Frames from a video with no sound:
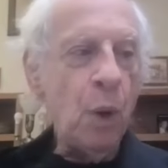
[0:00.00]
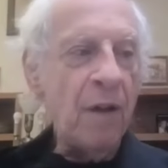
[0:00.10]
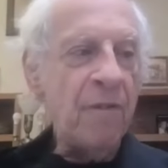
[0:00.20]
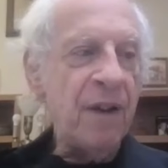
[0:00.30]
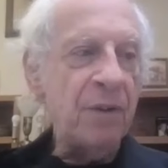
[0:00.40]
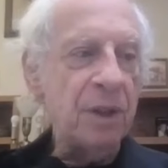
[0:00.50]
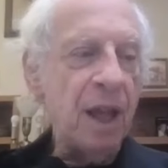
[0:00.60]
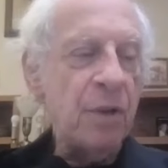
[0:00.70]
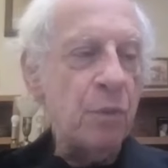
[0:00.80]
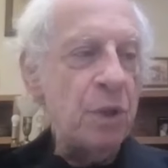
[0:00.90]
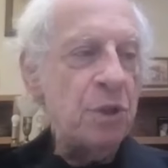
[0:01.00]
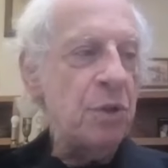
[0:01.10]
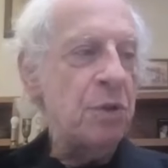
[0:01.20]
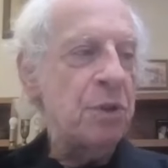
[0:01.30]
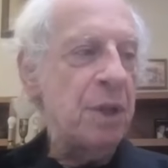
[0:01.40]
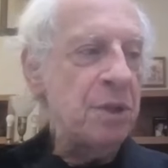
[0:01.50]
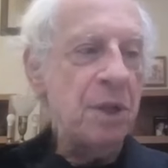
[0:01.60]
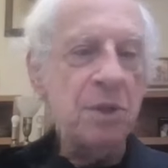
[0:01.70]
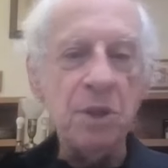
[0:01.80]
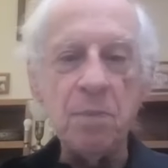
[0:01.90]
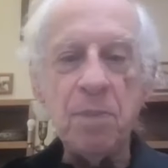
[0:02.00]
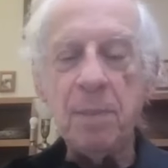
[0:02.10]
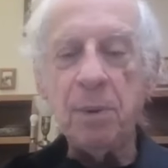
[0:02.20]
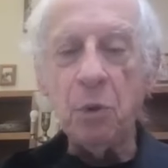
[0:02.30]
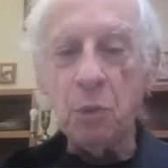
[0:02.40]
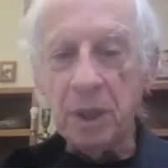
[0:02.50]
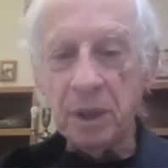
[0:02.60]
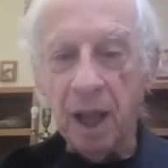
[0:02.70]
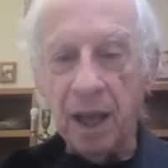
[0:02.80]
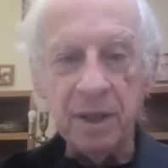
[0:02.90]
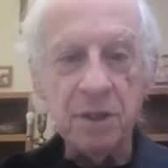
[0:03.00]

I found a lot of research that says that people who read a lot,